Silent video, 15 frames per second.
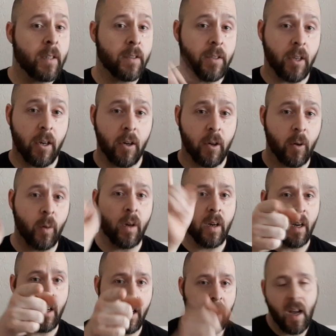So,
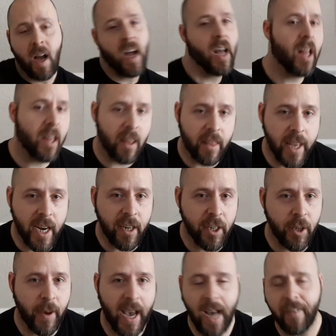there
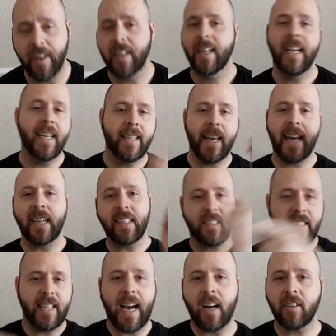you have it. That
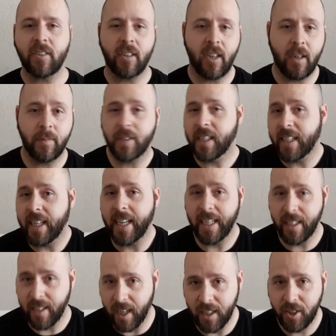is Thousand Arms in
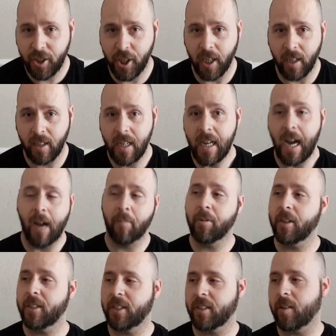a nutshell. I'm
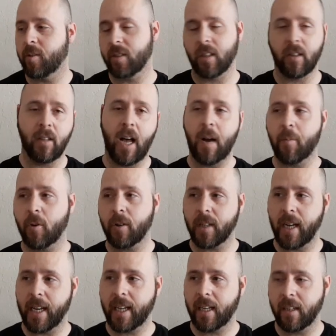pretty sure there was a lot more
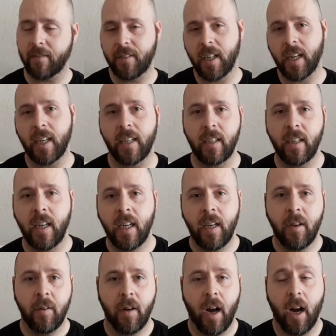that I could have done.
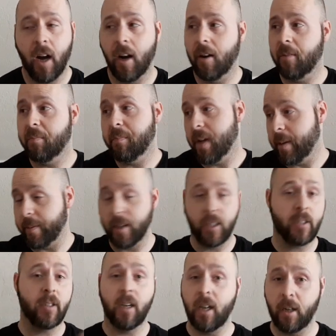Um, maybe
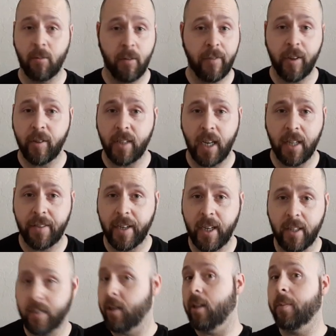there's uh, reviews out
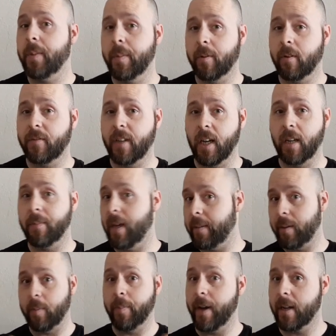there that other people have done
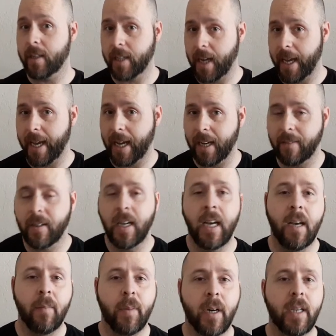maybe better than I have,
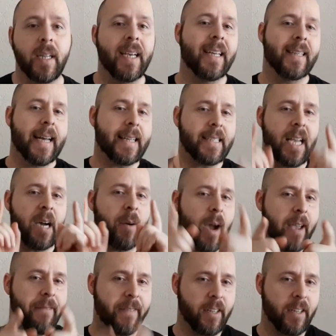but that's how I